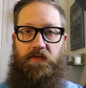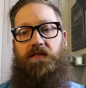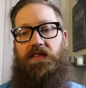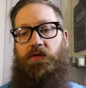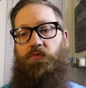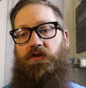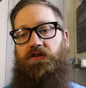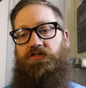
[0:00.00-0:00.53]

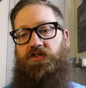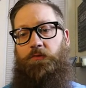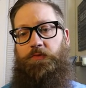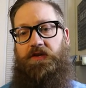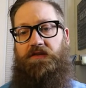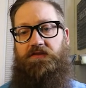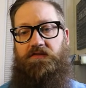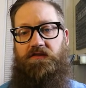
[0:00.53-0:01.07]
Then we're going to jump
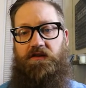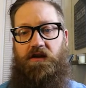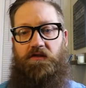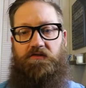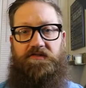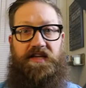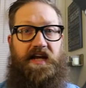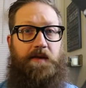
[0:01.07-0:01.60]
into the
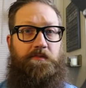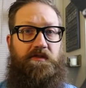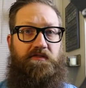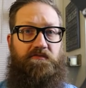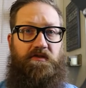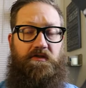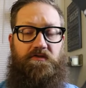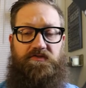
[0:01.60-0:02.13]
color tab, the
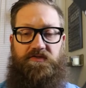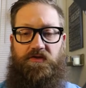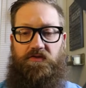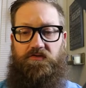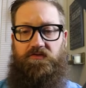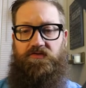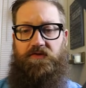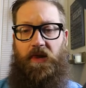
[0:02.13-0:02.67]
three little
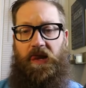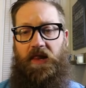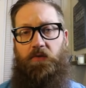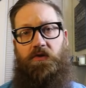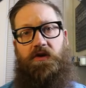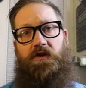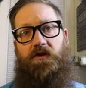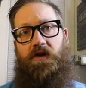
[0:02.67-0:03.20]
circles, and
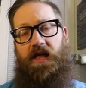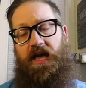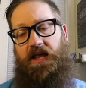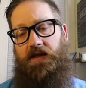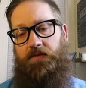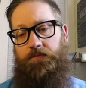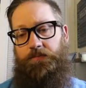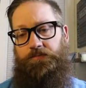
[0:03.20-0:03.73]
we're going to go to
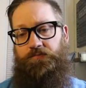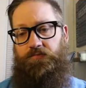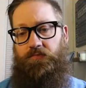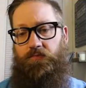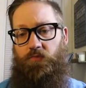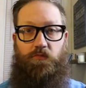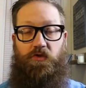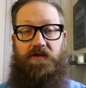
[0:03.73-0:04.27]
edit.
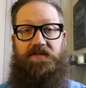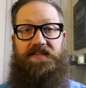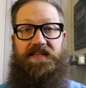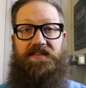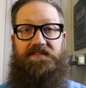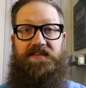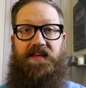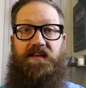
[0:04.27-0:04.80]
We're going to
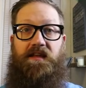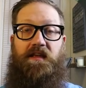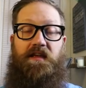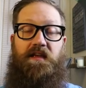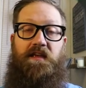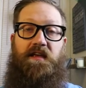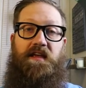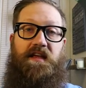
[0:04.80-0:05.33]
take the tint
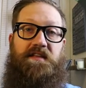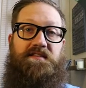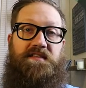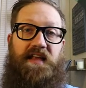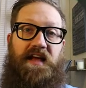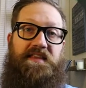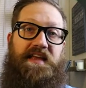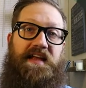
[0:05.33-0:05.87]
and
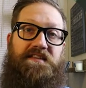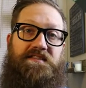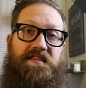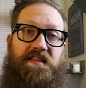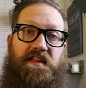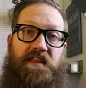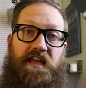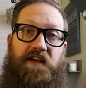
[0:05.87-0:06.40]
slide that to
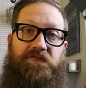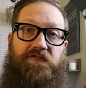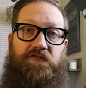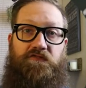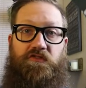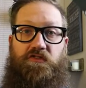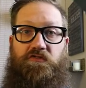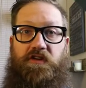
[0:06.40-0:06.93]
the left
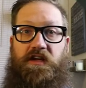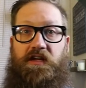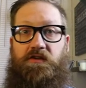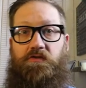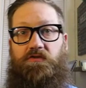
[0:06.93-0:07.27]
for green